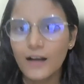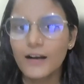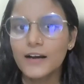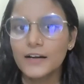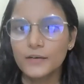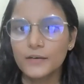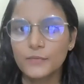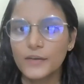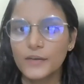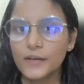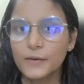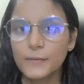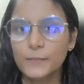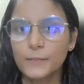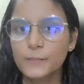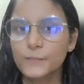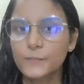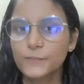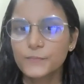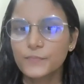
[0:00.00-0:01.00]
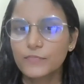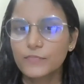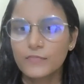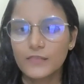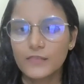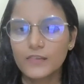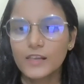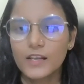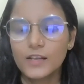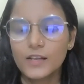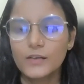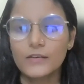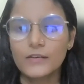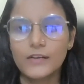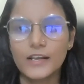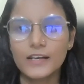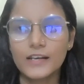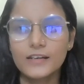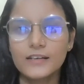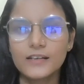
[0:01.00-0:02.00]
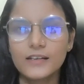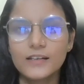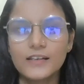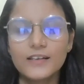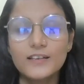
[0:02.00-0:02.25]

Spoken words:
hardware, right?